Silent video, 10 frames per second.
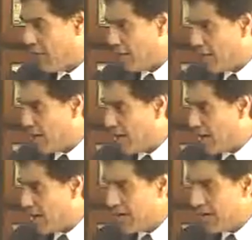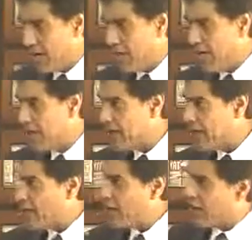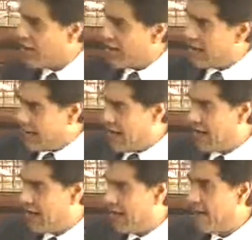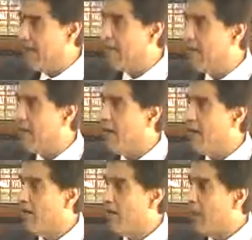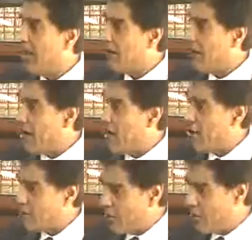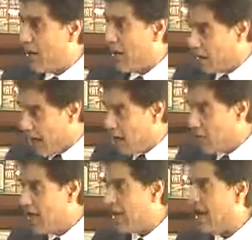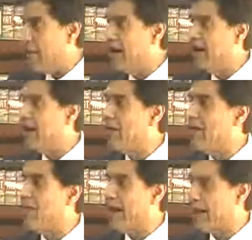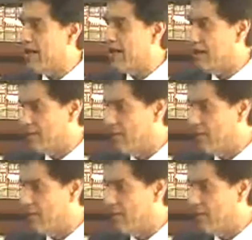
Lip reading: their petition was already there. They are now they are amended about mechanism